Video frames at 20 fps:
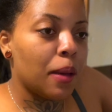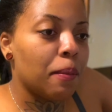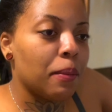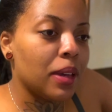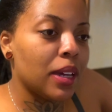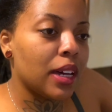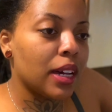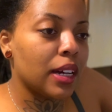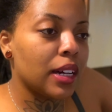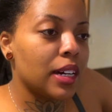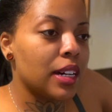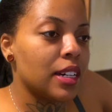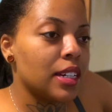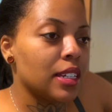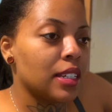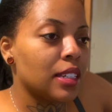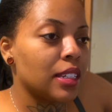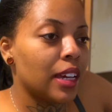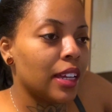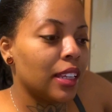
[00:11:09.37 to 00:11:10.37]

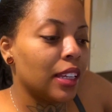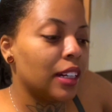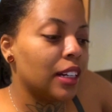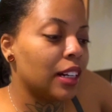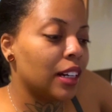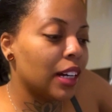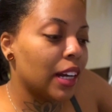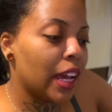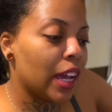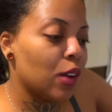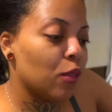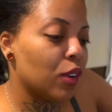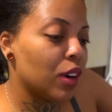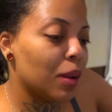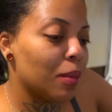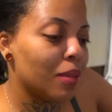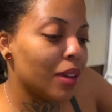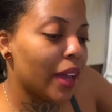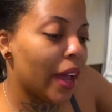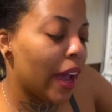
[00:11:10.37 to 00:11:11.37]
because at the end of the day when
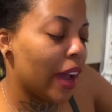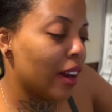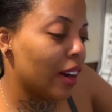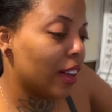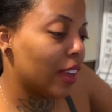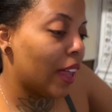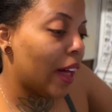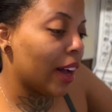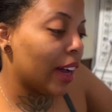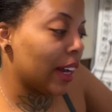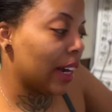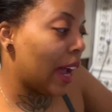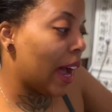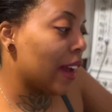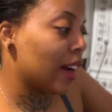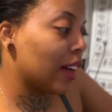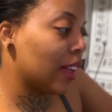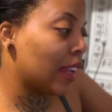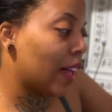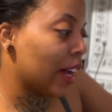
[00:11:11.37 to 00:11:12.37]
it be eight o'clock and
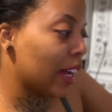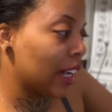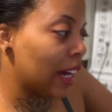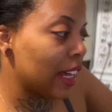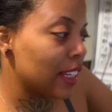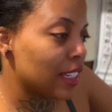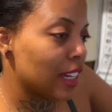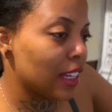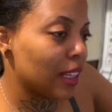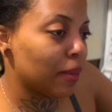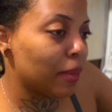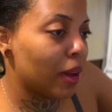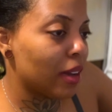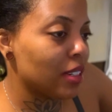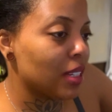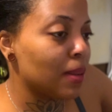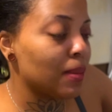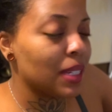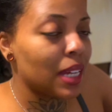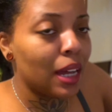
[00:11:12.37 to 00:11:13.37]
nine o'clock and i take them out
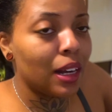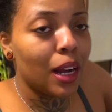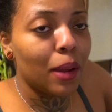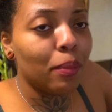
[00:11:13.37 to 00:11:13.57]
sometimes